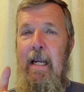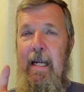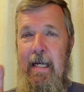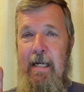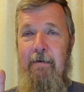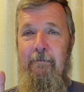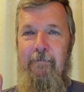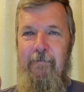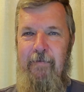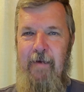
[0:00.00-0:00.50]

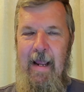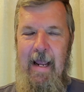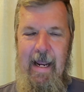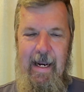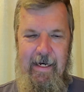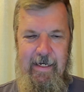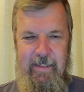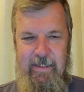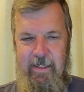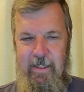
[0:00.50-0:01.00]
In
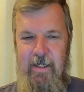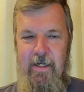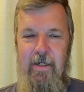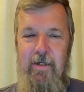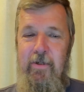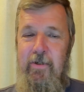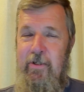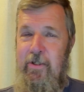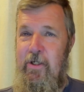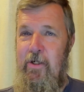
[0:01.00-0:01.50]
fact,
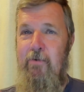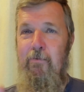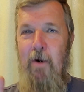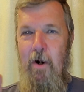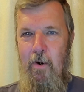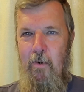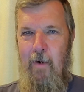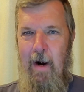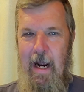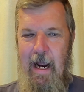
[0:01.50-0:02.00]
two
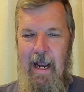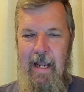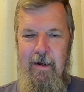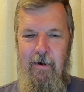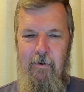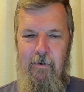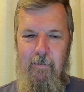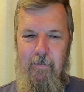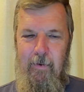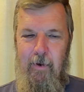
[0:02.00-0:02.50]

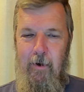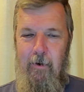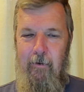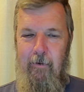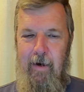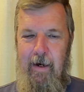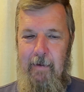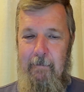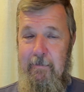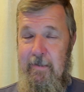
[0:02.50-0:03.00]
Ohio
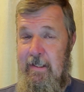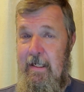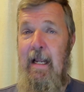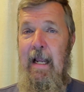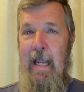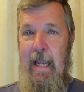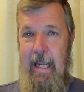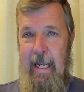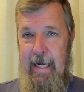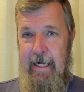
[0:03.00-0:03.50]
programs,
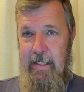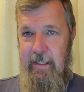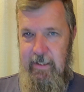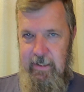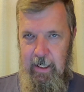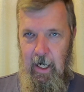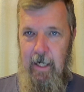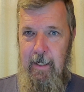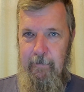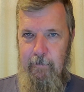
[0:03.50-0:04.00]
a
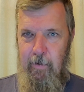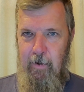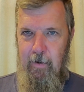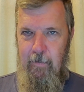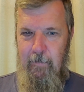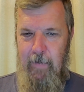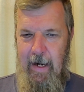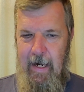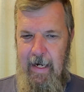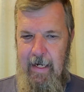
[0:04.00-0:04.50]
diaper
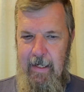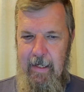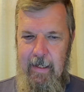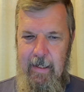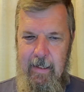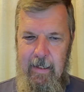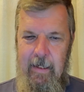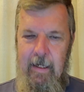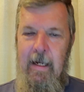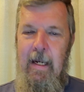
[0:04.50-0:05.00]

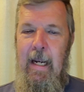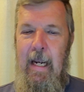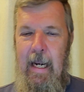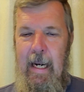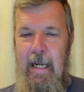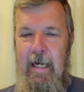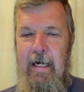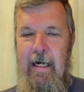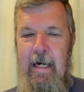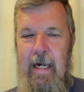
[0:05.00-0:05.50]
bank
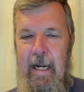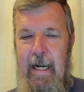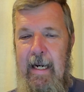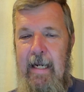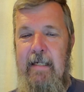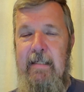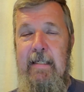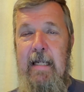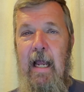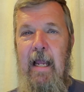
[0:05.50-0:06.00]
and an
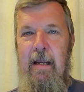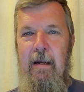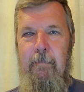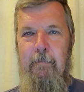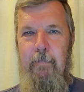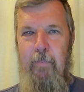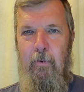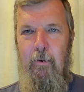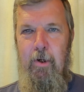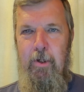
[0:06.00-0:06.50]

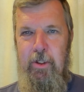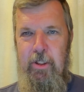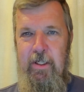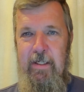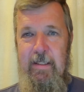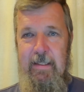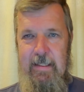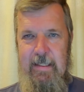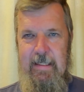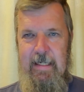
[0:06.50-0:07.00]

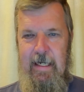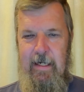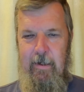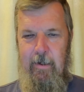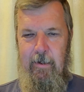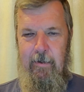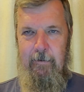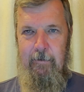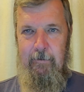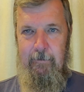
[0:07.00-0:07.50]
anti-abortion
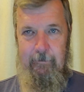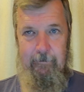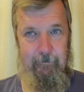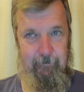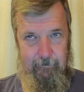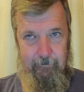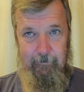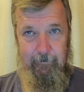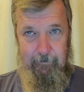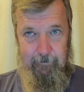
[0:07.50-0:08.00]
center,
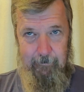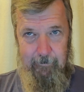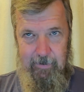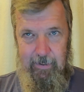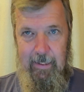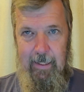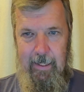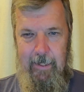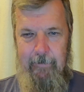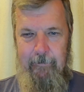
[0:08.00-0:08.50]

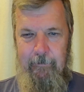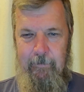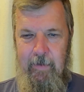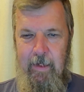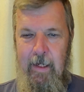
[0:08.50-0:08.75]
okay,